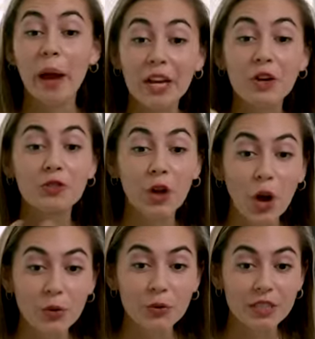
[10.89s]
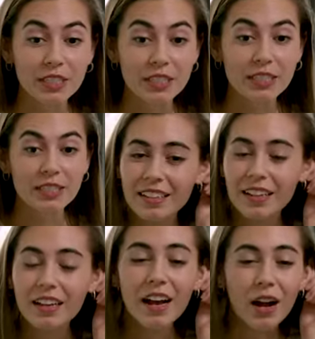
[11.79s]
Hey, you're on mute.
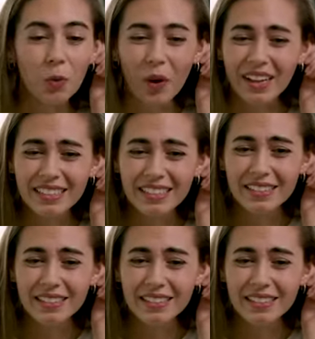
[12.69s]
Are you in a meeting?